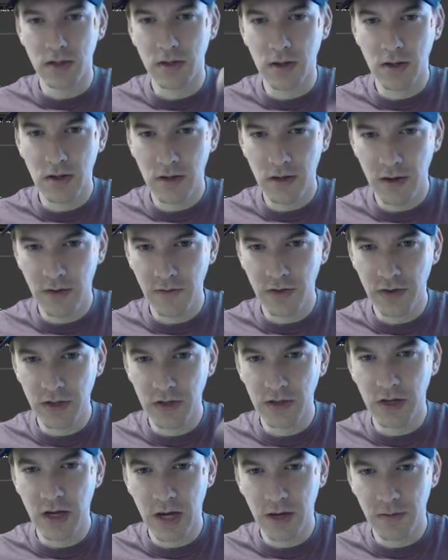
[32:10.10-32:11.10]
everything
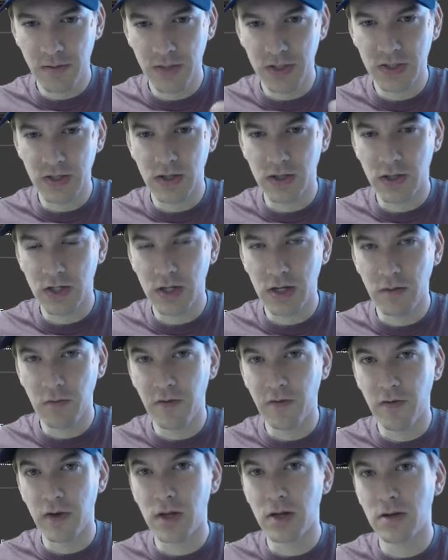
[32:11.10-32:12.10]
that happens in the step
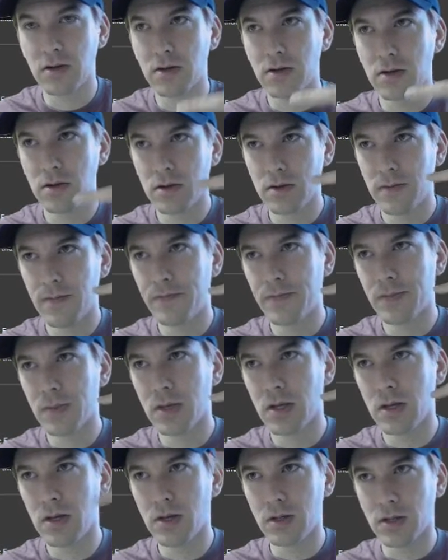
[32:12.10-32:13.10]
event
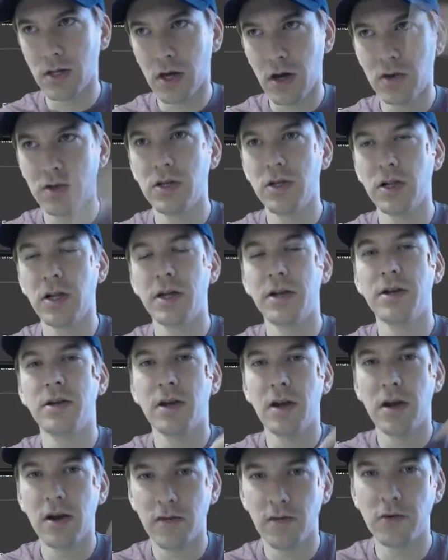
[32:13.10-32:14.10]
is calculated
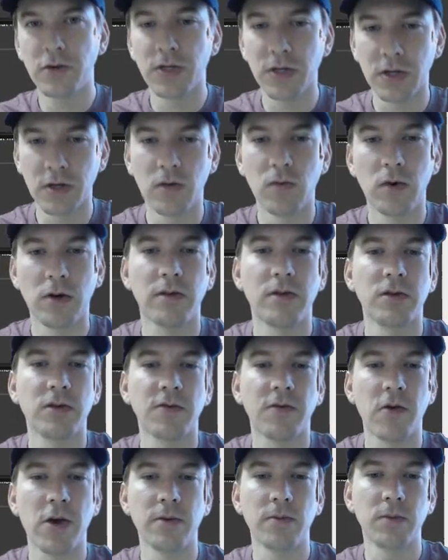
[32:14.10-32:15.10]
every single one of those
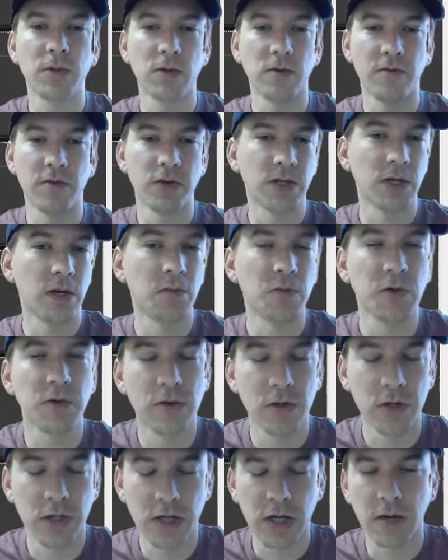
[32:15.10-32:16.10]
frames. So for example,
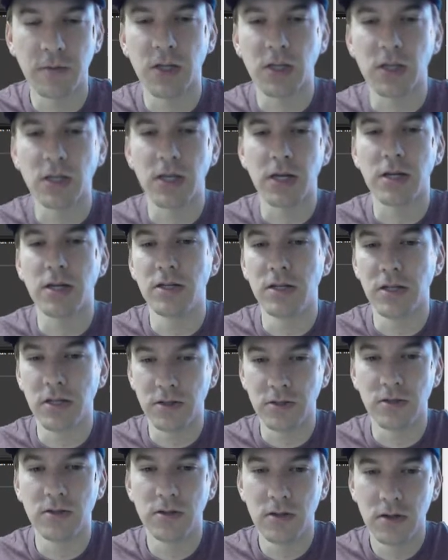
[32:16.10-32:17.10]
30 times a second,
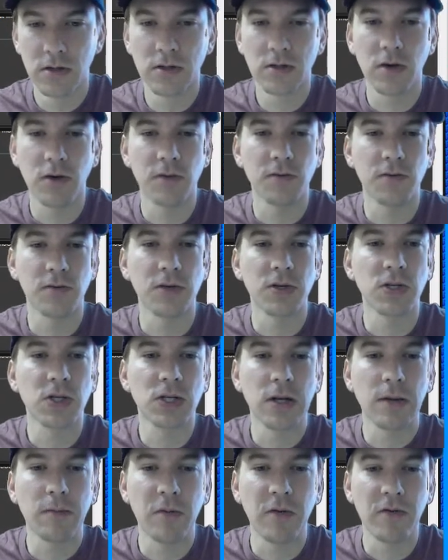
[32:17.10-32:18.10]
it'll go through this
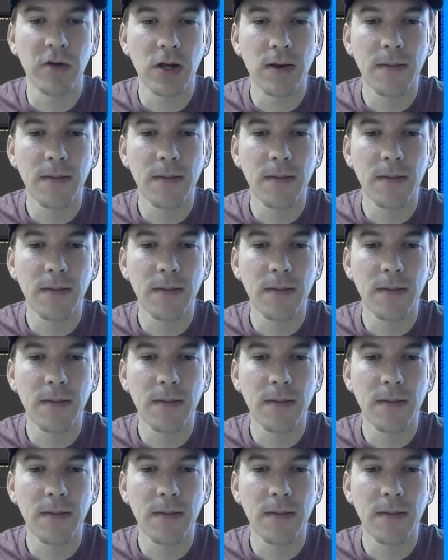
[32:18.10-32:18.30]
step event.